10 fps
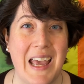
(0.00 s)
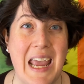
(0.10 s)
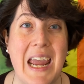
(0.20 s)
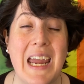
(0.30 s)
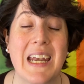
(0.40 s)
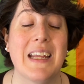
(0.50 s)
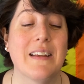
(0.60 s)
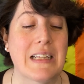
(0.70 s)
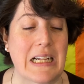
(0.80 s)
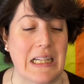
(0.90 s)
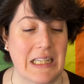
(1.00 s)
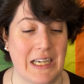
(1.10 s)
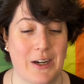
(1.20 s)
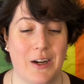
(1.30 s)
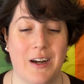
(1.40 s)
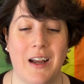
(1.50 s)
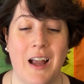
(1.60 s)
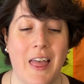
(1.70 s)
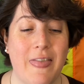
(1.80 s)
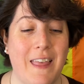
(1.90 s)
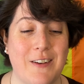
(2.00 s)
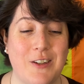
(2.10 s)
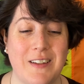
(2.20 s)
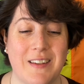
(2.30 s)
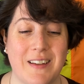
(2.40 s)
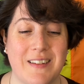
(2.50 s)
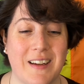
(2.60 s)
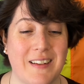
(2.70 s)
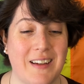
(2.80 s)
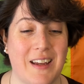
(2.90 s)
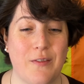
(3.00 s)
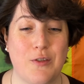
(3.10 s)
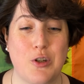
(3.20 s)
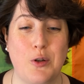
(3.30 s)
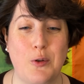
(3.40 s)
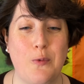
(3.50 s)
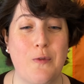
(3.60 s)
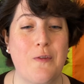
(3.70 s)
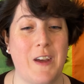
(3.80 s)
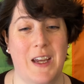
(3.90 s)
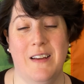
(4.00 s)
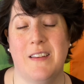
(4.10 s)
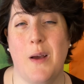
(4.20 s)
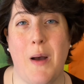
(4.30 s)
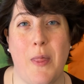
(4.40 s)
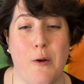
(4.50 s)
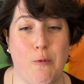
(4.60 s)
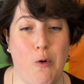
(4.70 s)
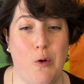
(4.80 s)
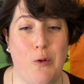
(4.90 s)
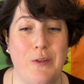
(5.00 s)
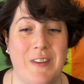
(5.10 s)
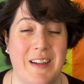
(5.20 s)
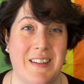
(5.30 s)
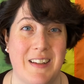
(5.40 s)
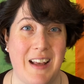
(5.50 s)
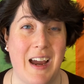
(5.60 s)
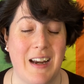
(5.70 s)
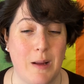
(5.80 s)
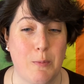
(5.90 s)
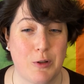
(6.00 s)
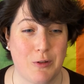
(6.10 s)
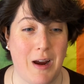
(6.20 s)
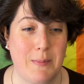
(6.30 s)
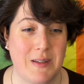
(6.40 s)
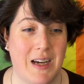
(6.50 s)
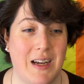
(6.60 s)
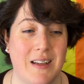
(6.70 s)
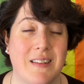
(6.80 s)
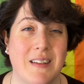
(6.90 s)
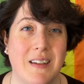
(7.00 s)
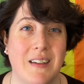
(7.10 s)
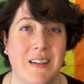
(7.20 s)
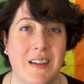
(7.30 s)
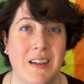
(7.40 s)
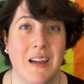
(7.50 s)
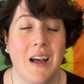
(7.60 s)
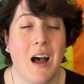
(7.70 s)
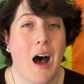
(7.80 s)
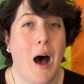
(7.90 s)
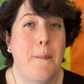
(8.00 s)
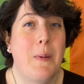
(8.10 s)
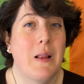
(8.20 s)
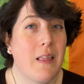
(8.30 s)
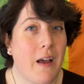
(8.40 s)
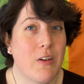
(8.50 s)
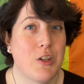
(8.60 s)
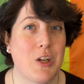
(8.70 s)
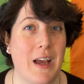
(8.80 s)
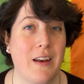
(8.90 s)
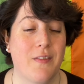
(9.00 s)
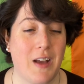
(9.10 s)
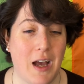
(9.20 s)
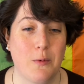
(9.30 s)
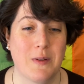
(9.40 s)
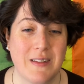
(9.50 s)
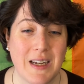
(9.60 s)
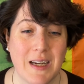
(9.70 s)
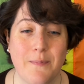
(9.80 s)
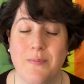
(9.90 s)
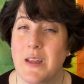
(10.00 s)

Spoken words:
It is clear that Jesus doesn't give two figs about the roles that society prescribes to us. A beloved child of God was sick.